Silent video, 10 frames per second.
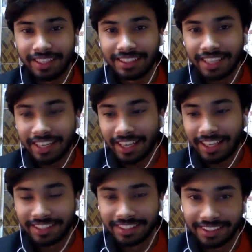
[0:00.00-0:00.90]
Is there
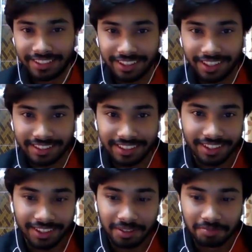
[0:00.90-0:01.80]
anything as
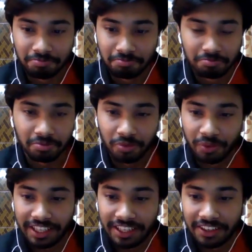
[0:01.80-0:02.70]
we
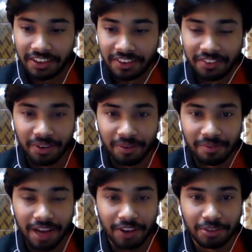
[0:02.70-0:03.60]
can learn from
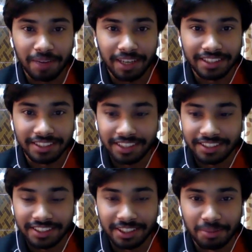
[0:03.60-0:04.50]
how the Pakistan
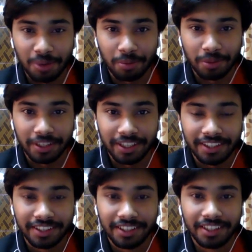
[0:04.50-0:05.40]
states propagate
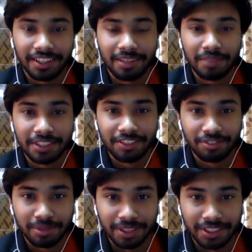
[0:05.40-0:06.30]

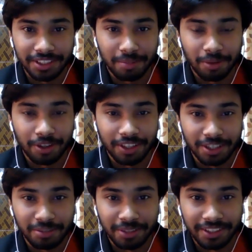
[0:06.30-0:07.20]
misinformation about
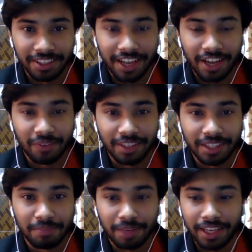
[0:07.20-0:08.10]
Kashmir, and we can
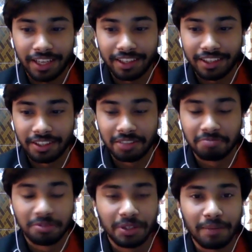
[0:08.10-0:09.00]

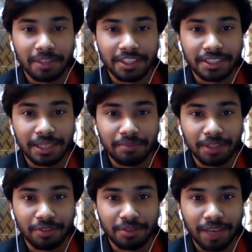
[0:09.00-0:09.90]
reapply the same
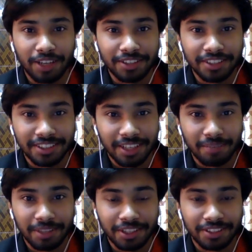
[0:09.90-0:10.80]
thing with Balochistan?
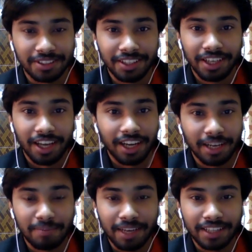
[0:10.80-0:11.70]
Because
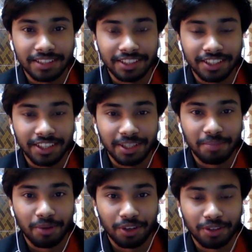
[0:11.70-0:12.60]
unlike Pakistan sharing a
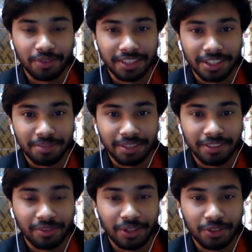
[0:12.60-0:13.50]
border with Kashmir,
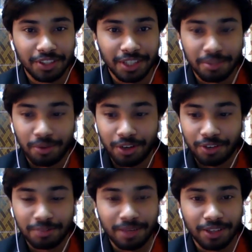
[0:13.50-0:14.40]
we don't share a border
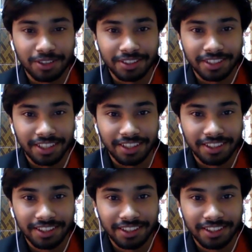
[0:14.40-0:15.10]
with Balochistan.